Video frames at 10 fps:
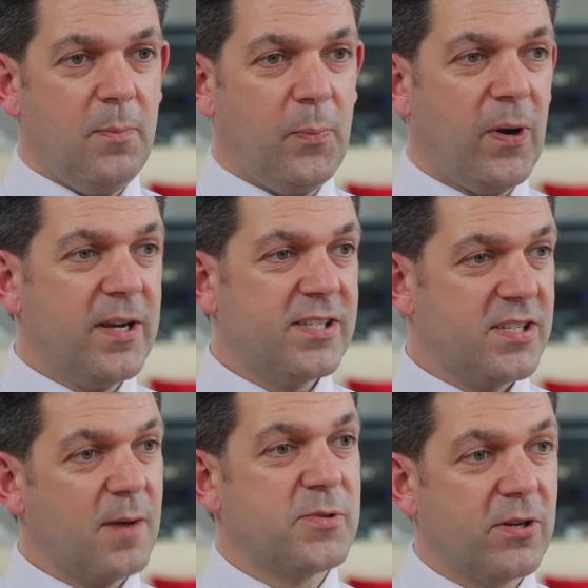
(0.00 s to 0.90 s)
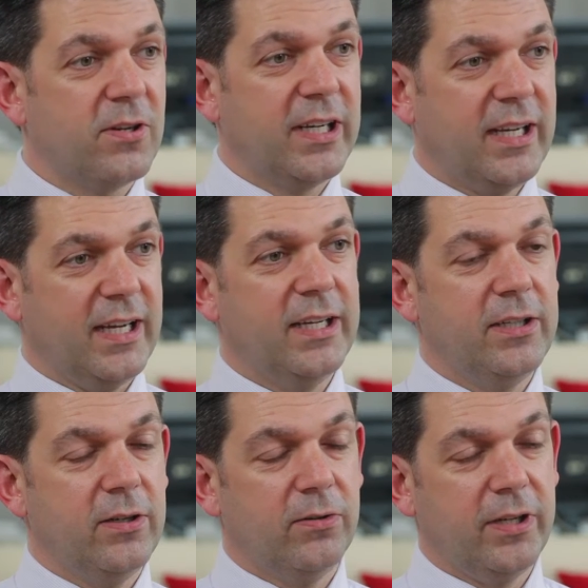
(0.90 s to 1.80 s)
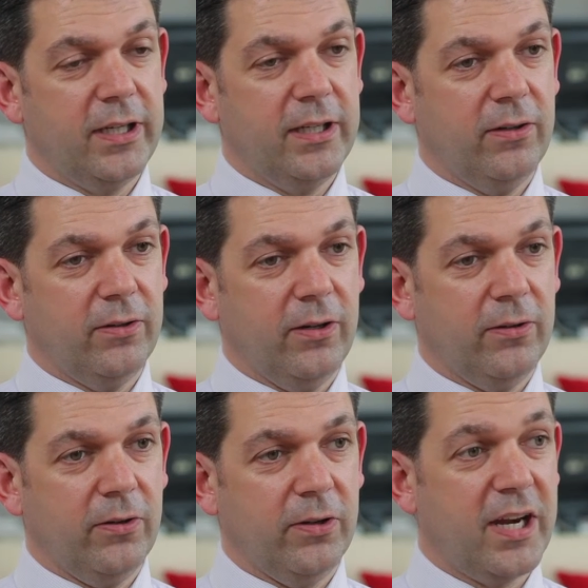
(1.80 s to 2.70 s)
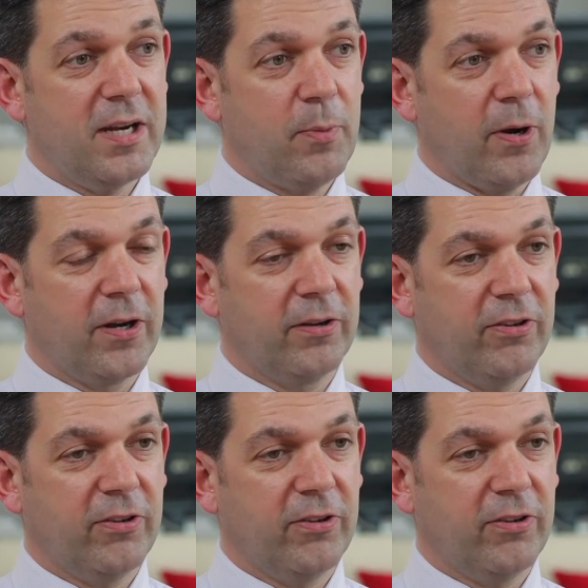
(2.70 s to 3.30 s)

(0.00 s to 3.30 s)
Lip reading: Price is absolutely key on any product.